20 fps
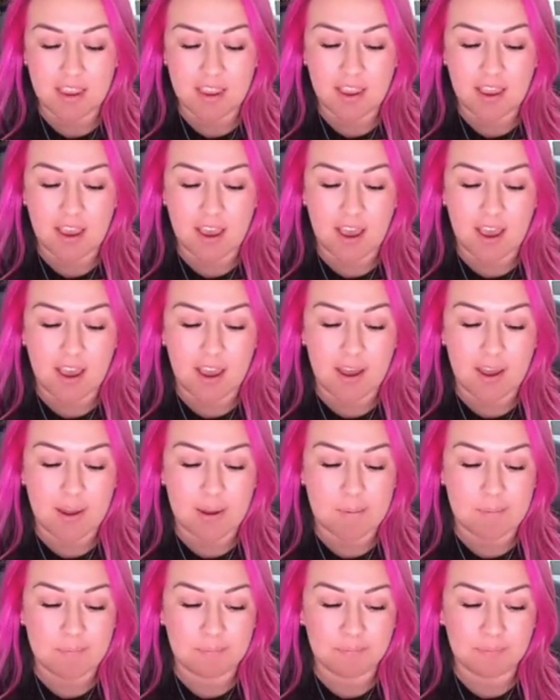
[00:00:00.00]

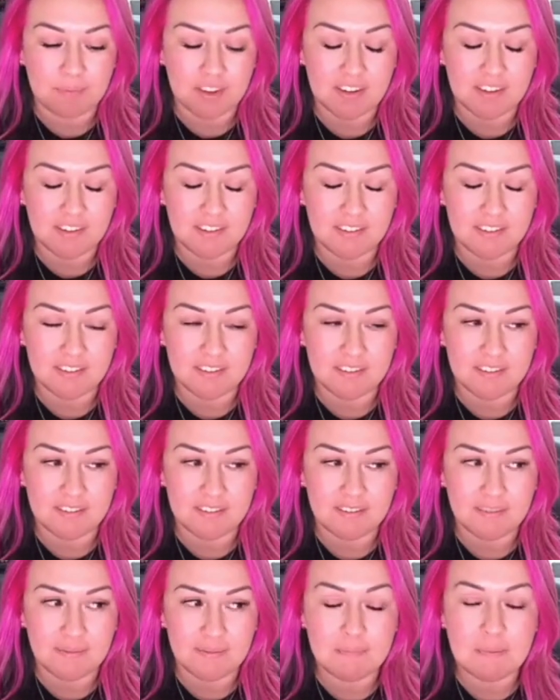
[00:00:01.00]
um,
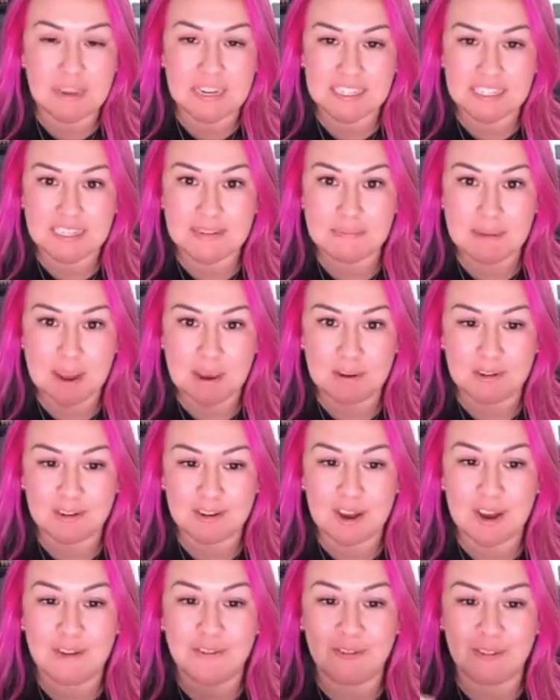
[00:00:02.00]
best amount
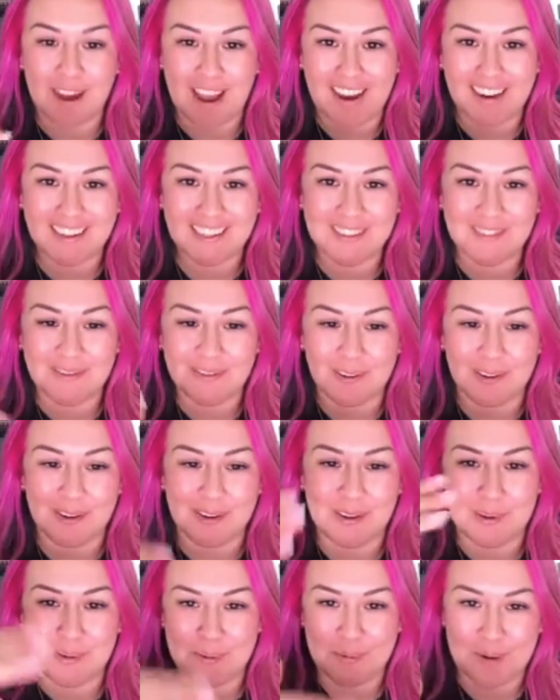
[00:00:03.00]
of wax for
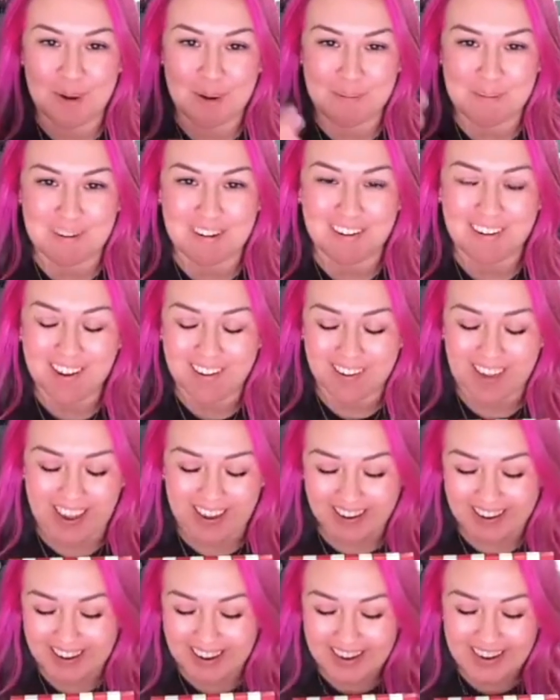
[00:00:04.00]
your warmer.
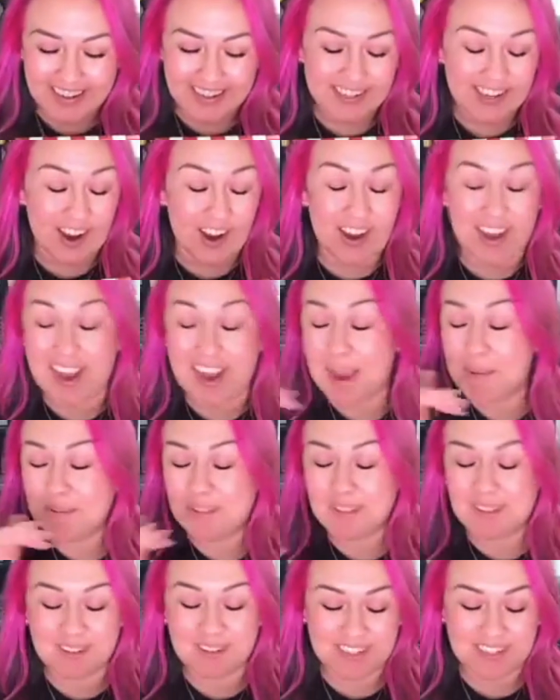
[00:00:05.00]
Okay, sorry, I'm a
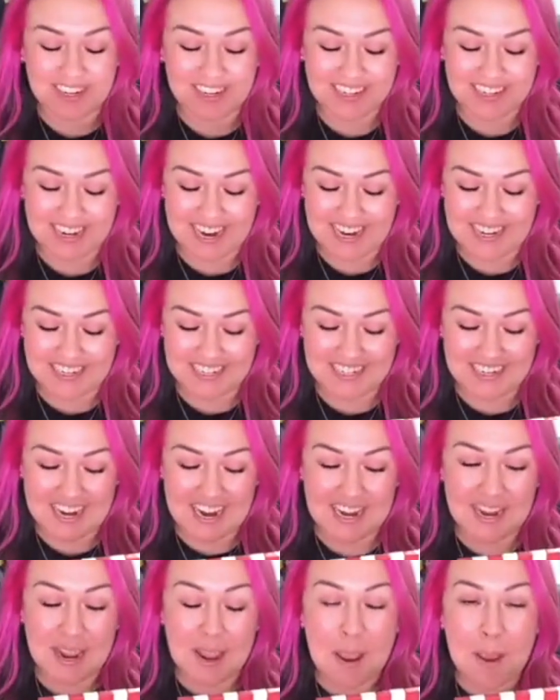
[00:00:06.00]
little tongue-tied
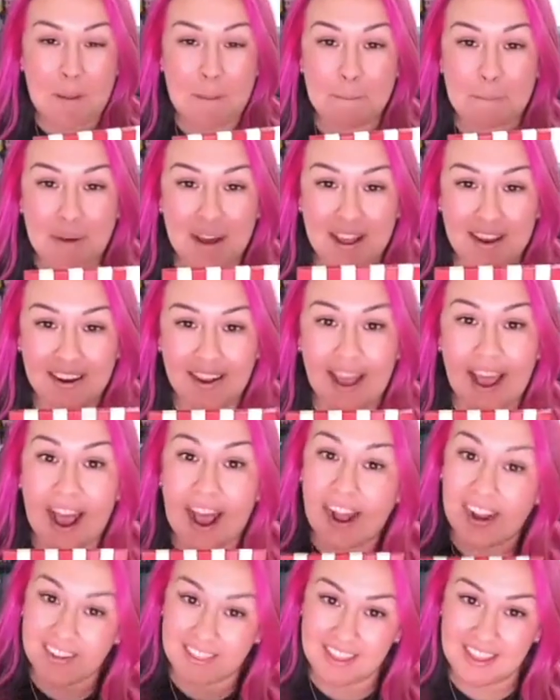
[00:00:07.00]
tonight. But
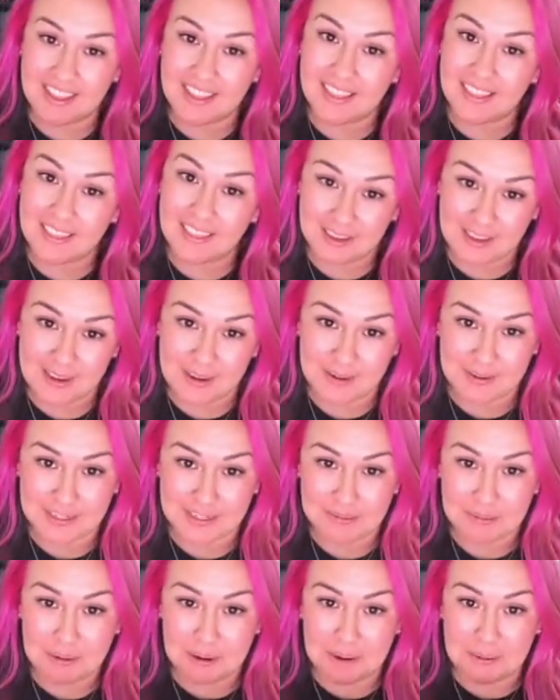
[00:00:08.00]
I think the
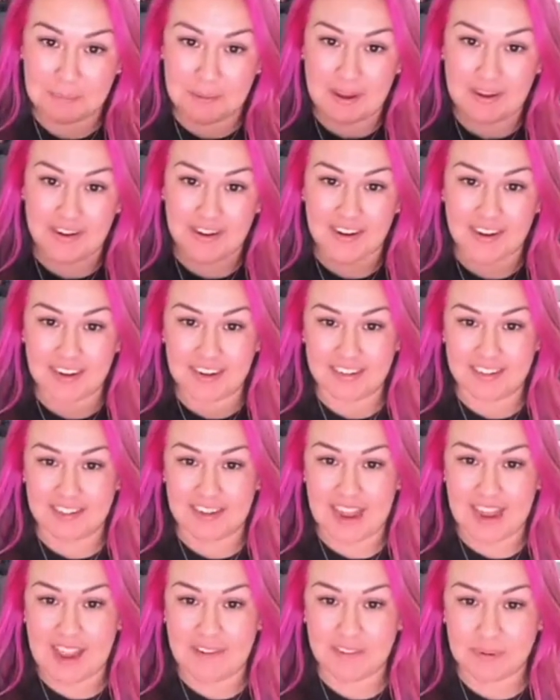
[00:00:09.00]
cutest part about it is I
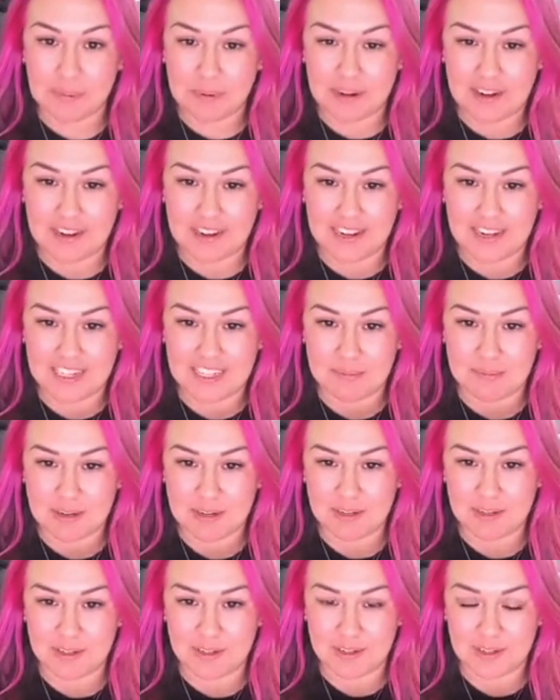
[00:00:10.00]
have to put it against my
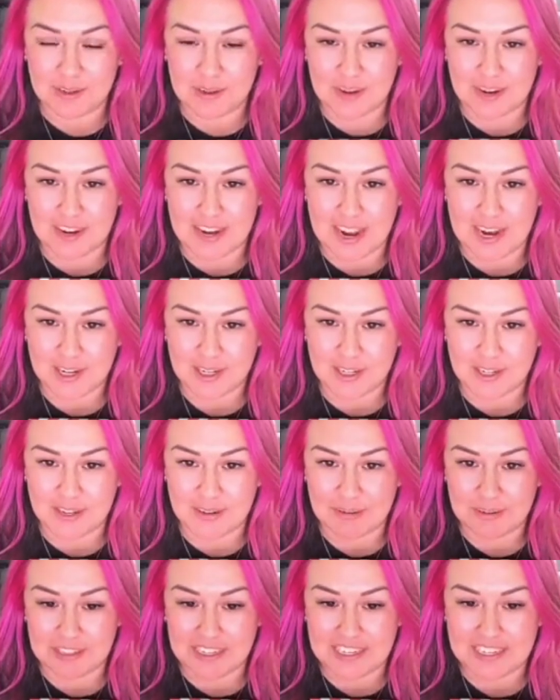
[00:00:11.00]
shirt so you can actually
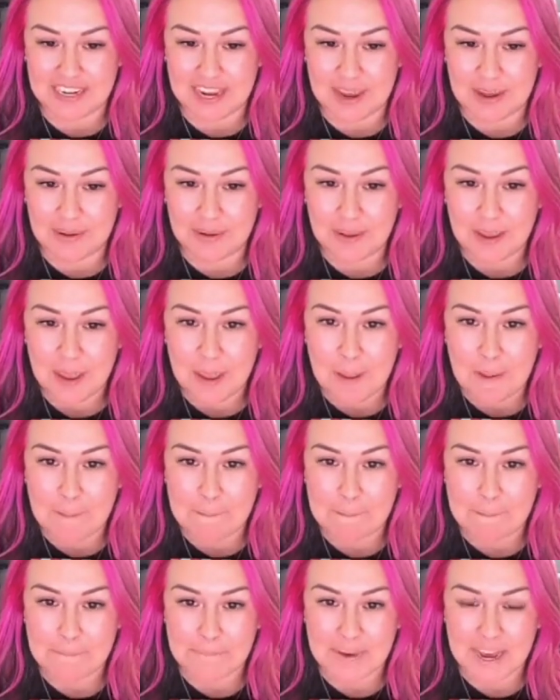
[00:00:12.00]
really tell.
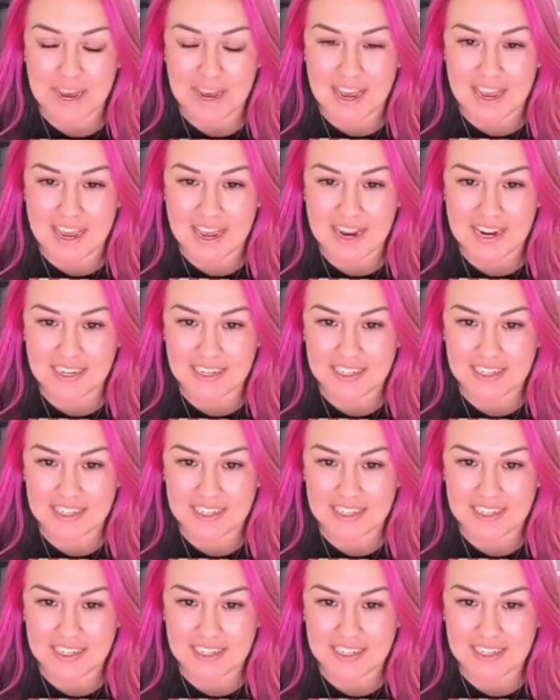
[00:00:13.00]
But